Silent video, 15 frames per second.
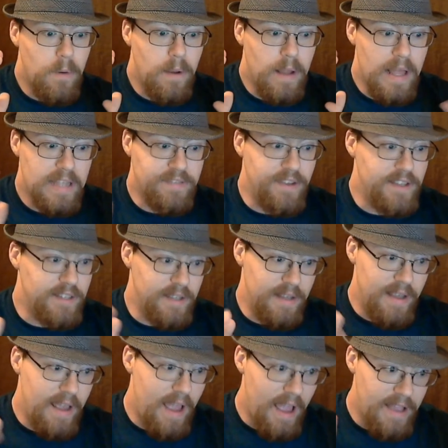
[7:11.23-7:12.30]
Let's face it,
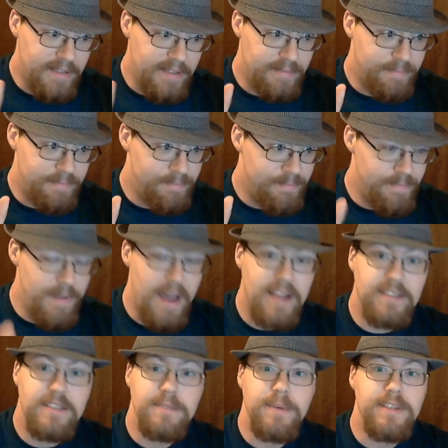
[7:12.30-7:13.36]
as bad
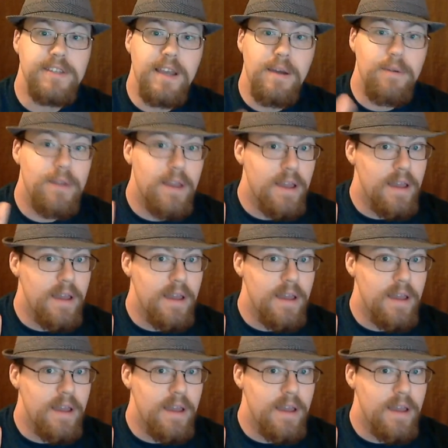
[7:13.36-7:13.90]
as this may sound,